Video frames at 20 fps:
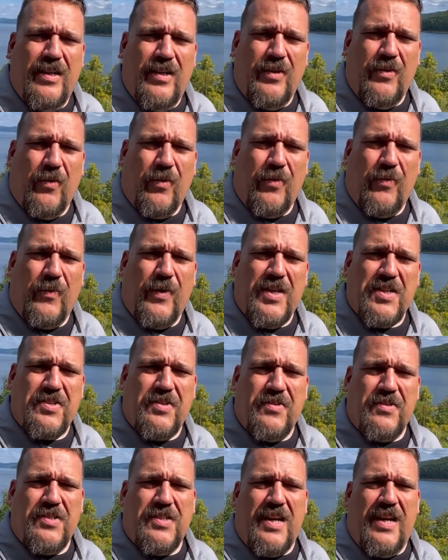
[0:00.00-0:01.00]

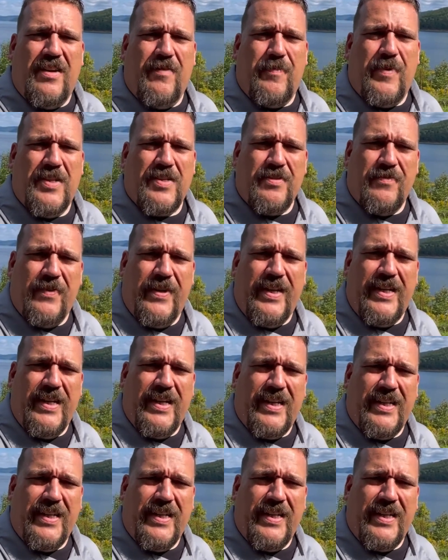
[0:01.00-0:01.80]
northwestern side of Pennsylvania.